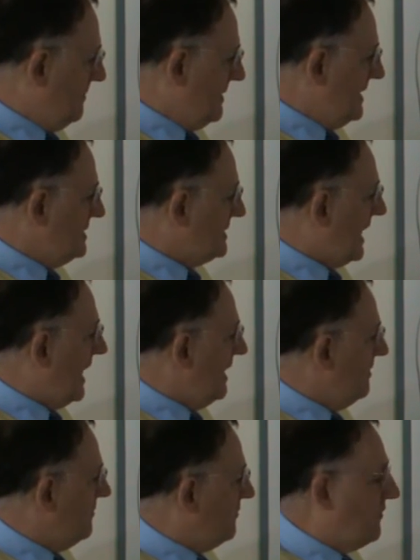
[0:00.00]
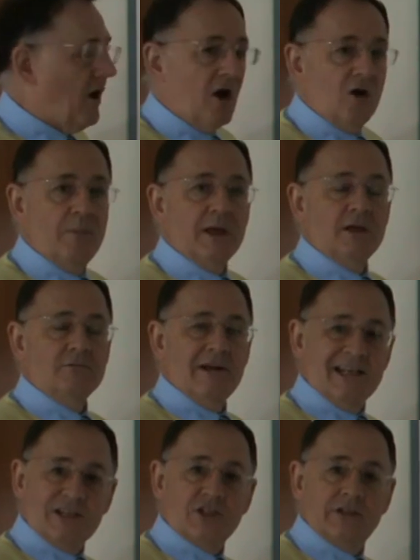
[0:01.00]
is a far bigger
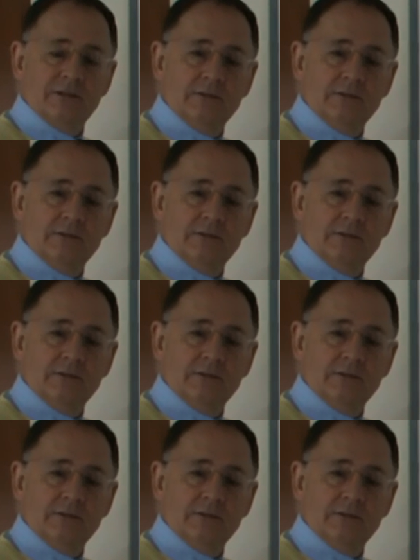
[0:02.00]
risk